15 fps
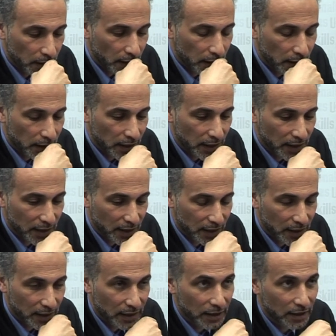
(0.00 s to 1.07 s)

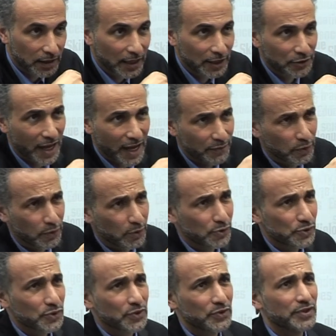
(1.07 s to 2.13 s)
uh, and you have
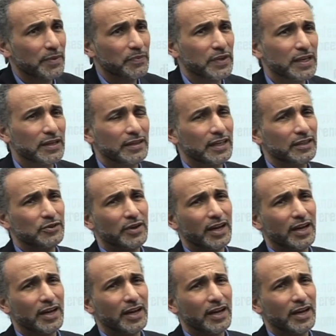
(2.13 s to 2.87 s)
also something that